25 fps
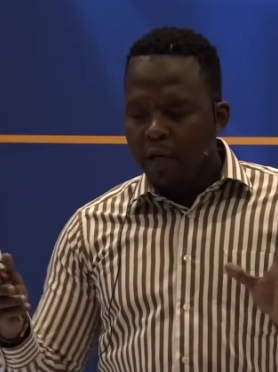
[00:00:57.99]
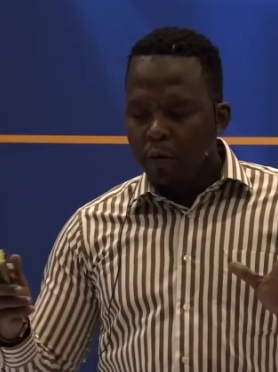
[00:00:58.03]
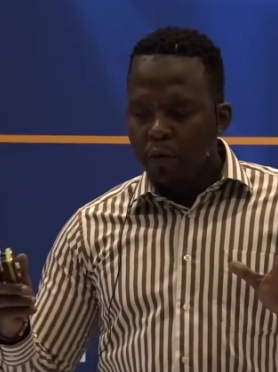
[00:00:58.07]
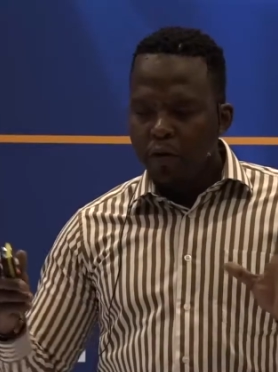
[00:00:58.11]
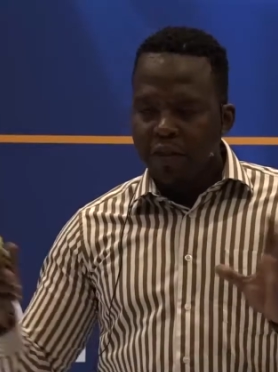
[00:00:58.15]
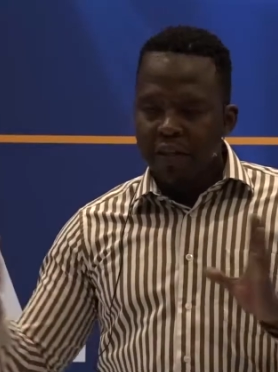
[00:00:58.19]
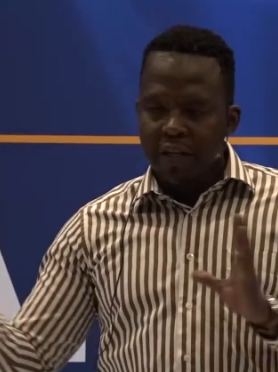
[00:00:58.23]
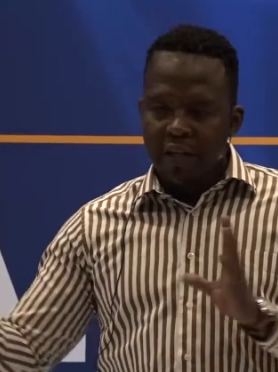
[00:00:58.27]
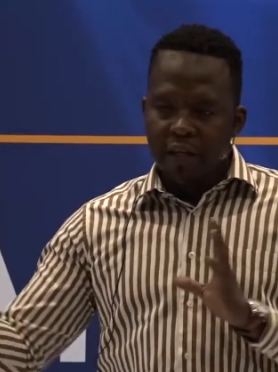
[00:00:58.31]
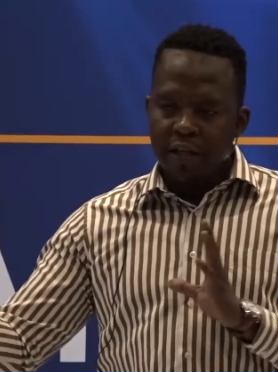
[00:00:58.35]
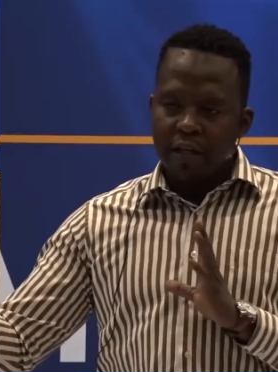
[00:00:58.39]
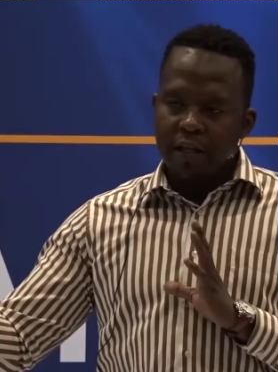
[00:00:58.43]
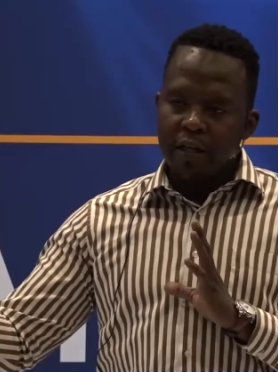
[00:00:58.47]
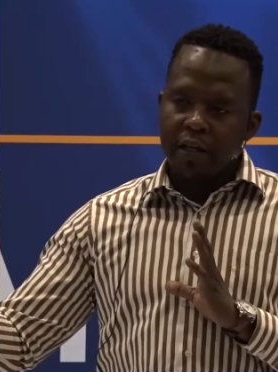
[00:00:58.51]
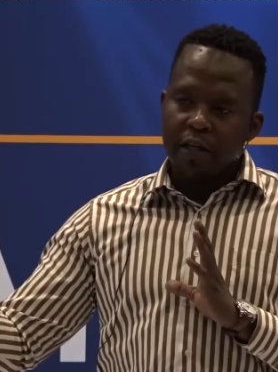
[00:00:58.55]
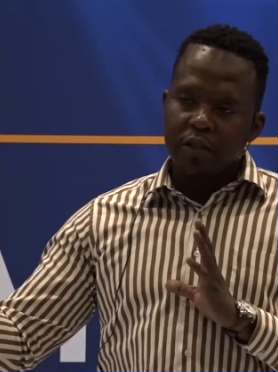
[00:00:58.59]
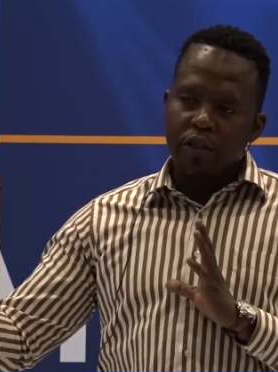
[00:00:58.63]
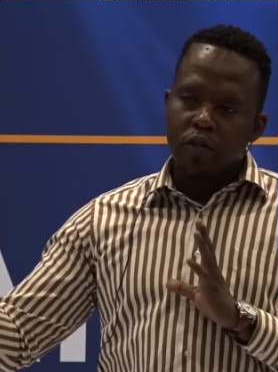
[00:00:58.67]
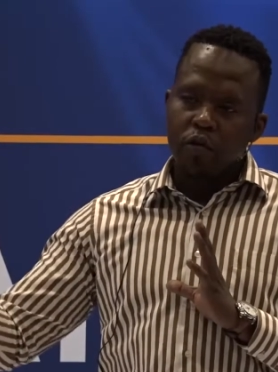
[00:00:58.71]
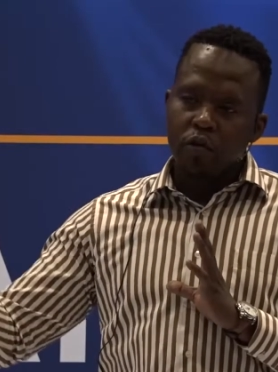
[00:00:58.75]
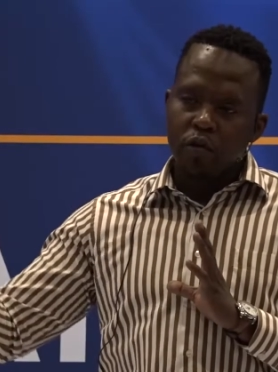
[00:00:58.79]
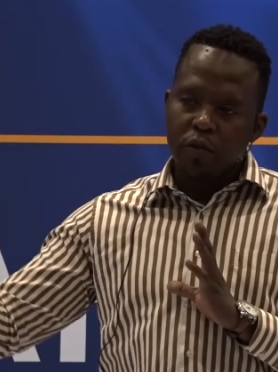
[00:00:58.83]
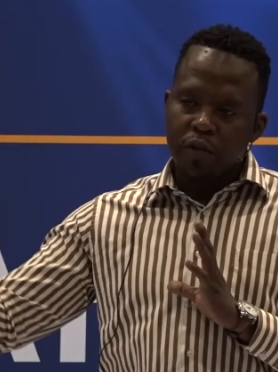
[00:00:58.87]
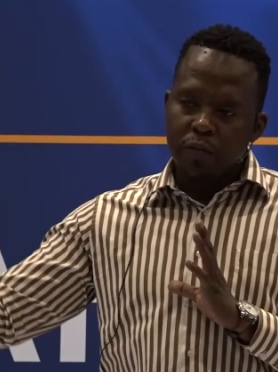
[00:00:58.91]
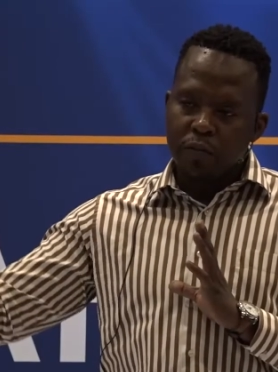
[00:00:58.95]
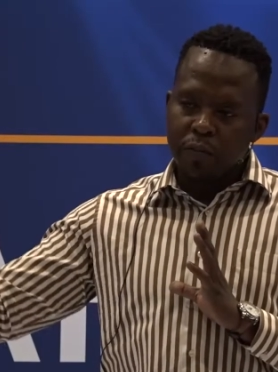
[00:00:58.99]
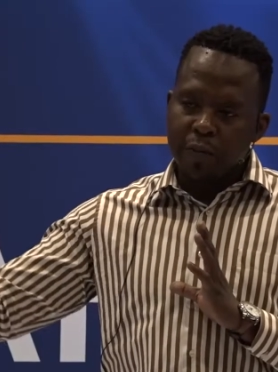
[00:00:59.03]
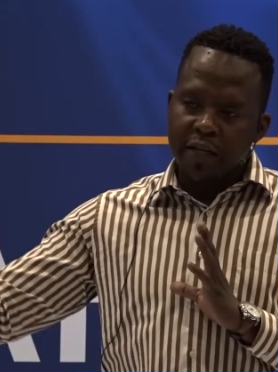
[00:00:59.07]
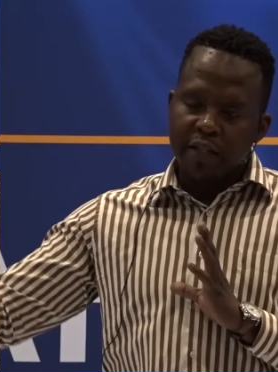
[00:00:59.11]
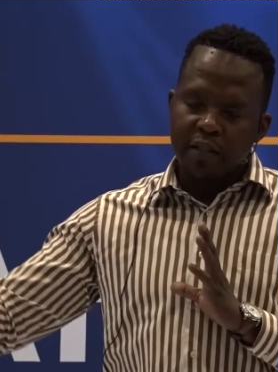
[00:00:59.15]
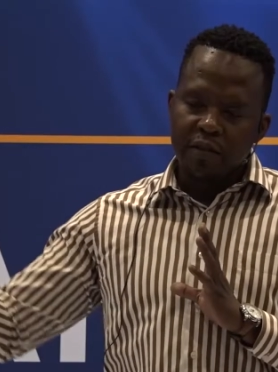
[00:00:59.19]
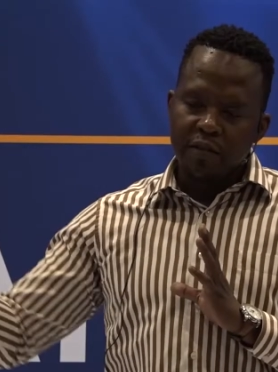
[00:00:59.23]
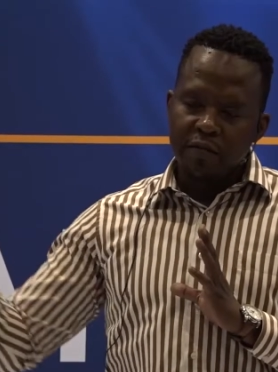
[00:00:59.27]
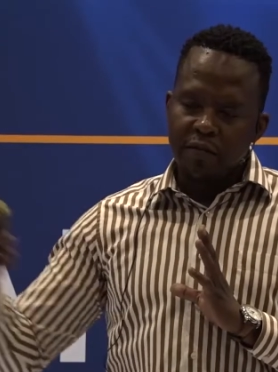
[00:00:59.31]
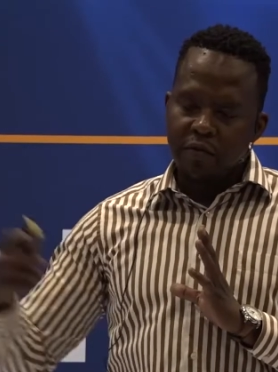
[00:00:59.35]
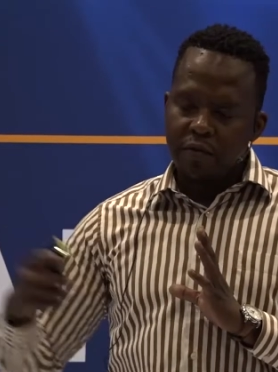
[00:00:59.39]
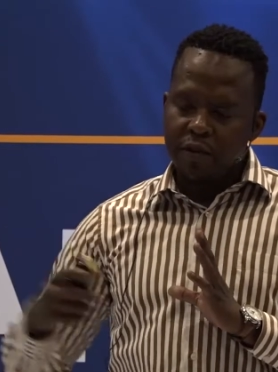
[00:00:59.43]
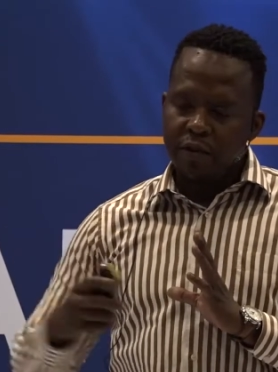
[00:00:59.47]
within a short
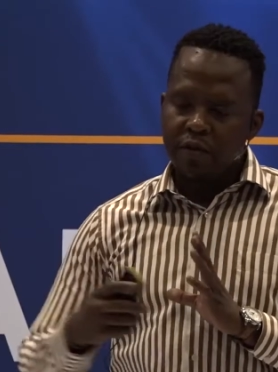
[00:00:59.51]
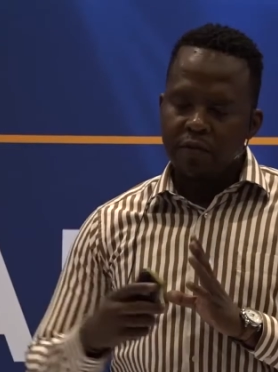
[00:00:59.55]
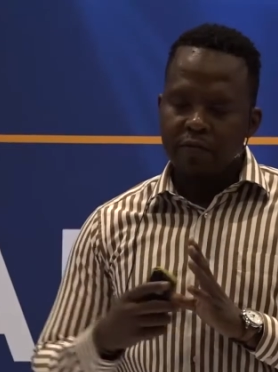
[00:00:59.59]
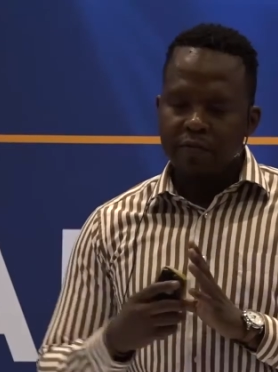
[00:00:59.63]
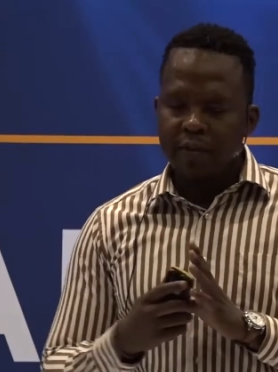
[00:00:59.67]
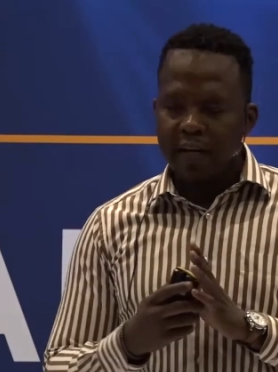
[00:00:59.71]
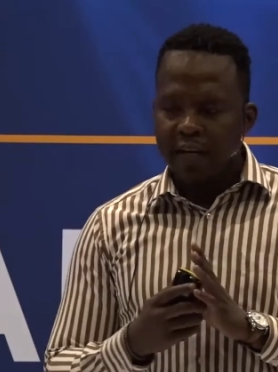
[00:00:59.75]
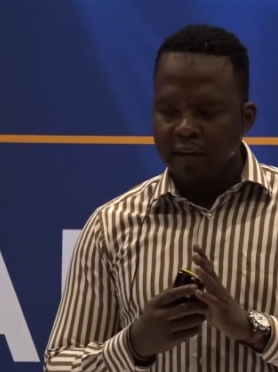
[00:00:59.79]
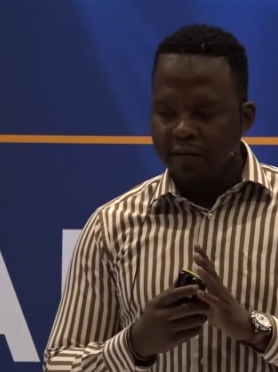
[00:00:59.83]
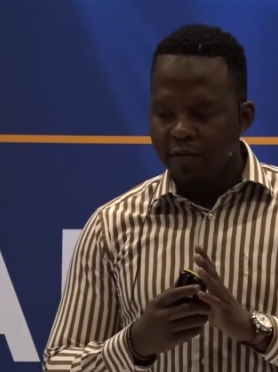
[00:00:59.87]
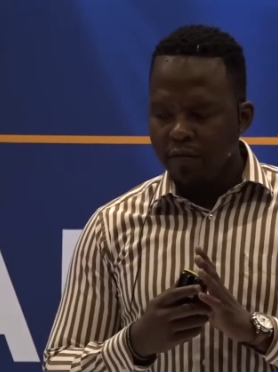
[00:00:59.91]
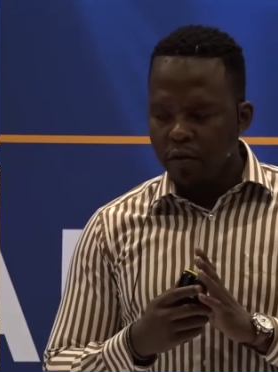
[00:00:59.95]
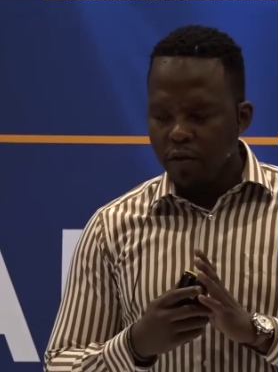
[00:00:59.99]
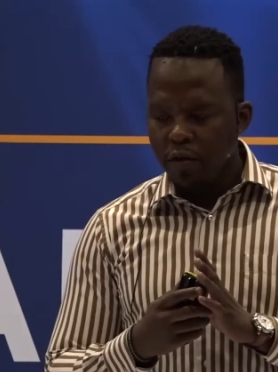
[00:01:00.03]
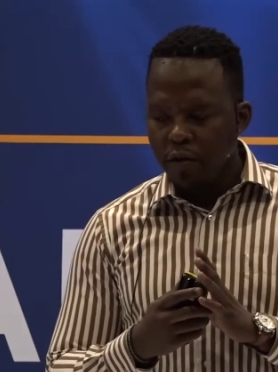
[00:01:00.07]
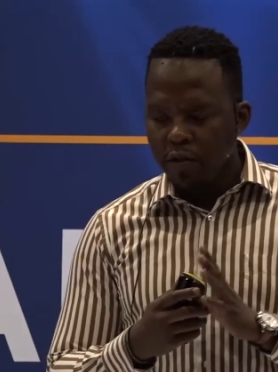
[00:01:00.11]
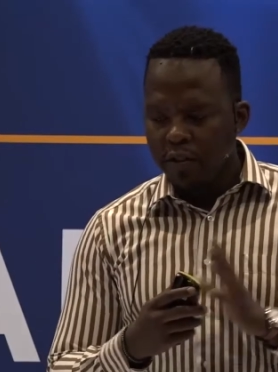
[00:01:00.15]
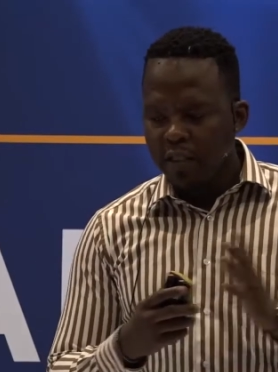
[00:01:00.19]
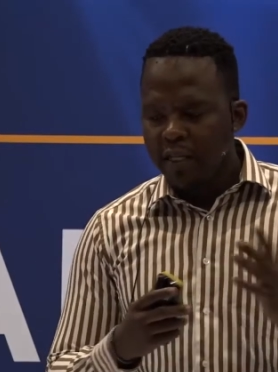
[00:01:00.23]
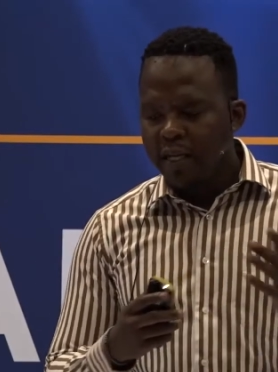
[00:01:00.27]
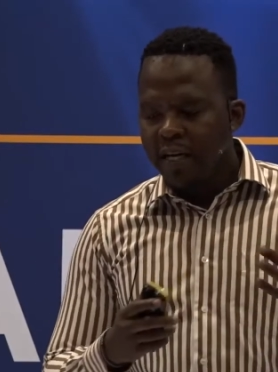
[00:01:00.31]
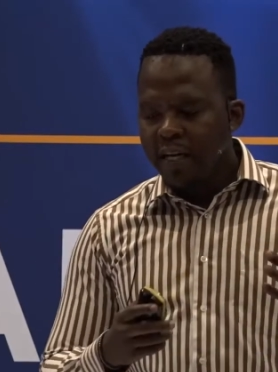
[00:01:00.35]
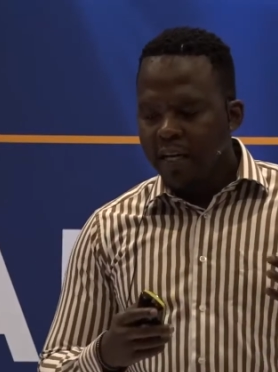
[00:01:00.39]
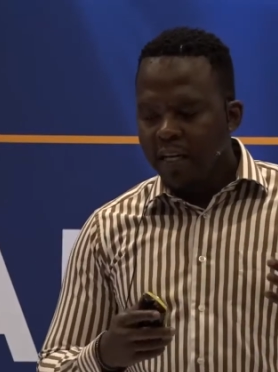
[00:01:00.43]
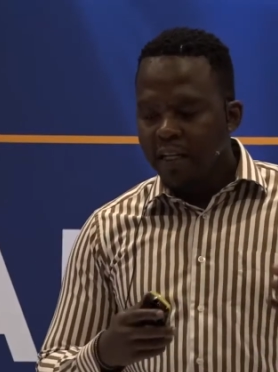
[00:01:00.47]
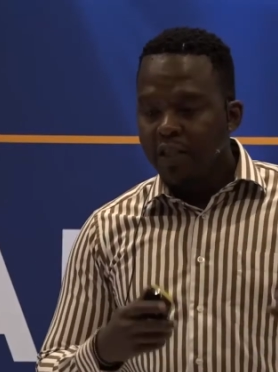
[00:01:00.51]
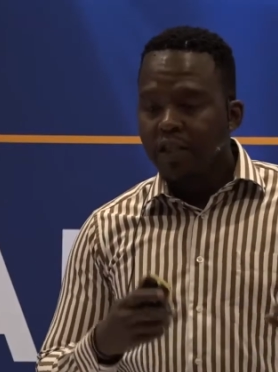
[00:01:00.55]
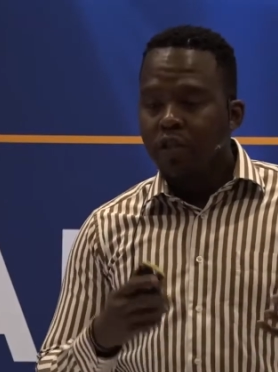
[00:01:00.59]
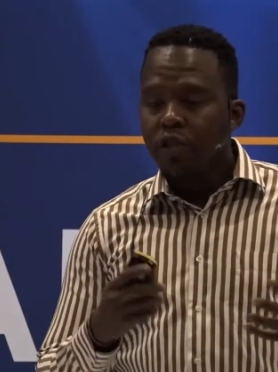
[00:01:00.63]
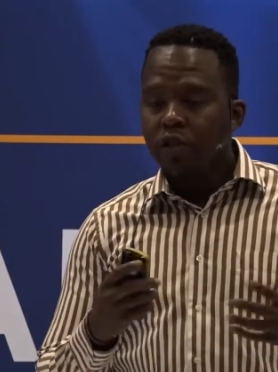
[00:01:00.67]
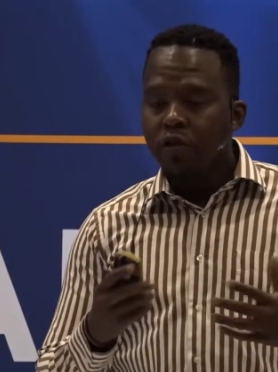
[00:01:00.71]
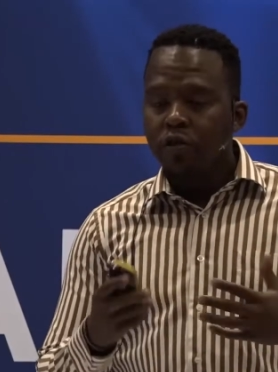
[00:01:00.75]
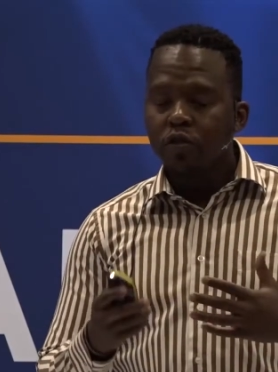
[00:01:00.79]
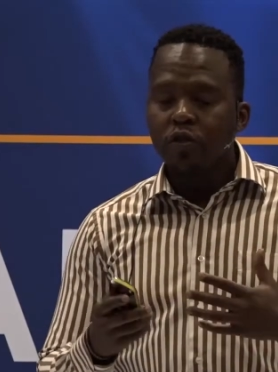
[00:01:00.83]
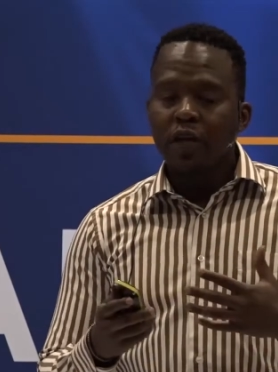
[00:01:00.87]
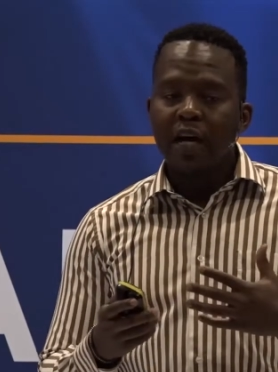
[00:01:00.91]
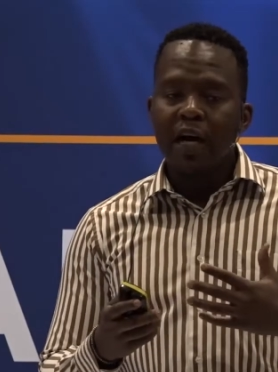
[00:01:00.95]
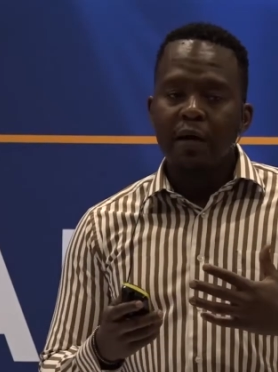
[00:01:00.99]
space of 3 to 5 years, it
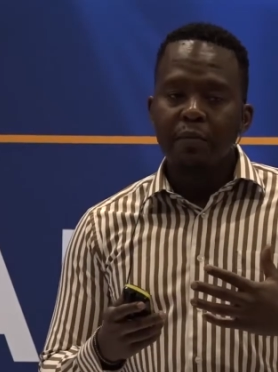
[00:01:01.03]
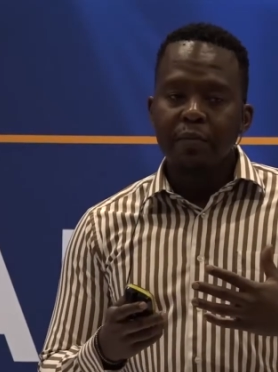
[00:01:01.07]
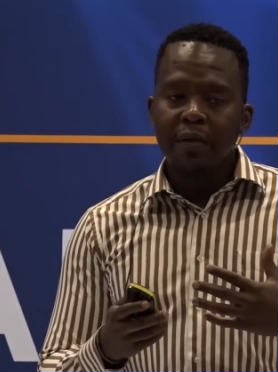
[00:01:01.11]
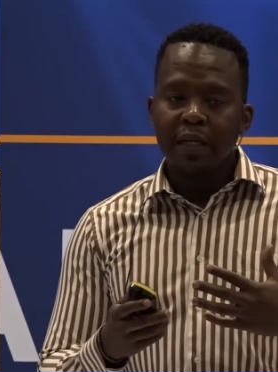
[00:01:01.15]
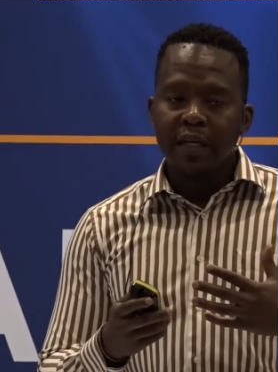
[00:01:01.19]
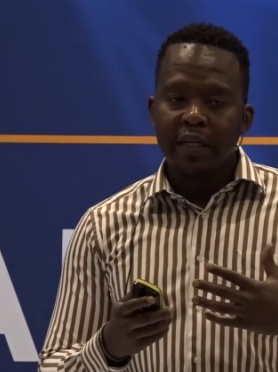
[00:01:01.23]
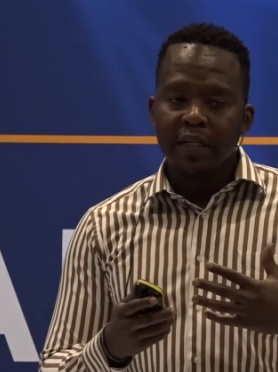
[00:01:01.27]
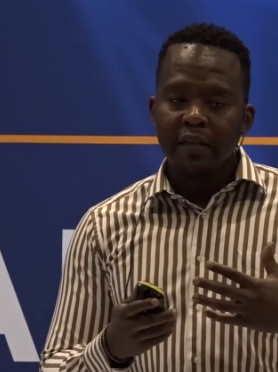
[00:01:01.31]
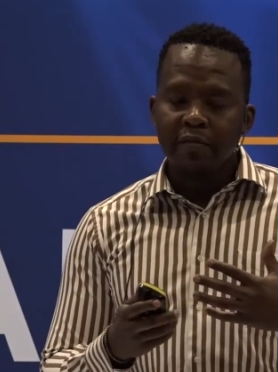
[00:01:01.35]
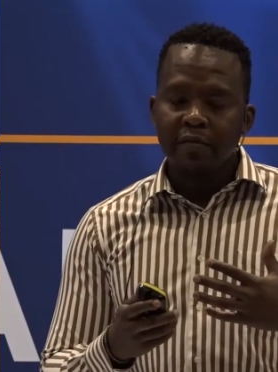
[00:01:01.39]
shows you how many